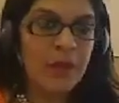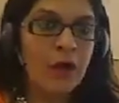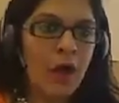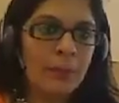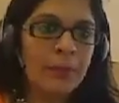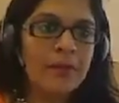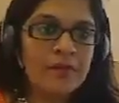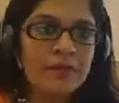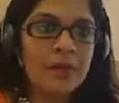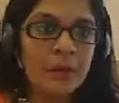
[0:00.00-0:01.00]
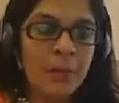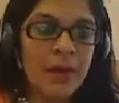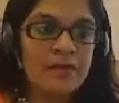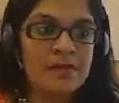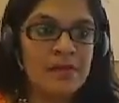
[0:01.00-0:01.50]
A comprehensive
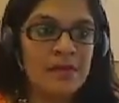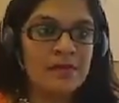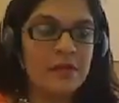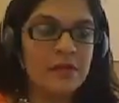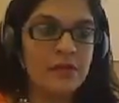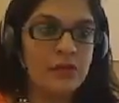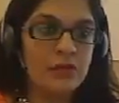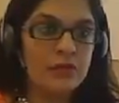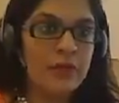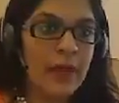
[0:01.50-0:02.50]
university is an institution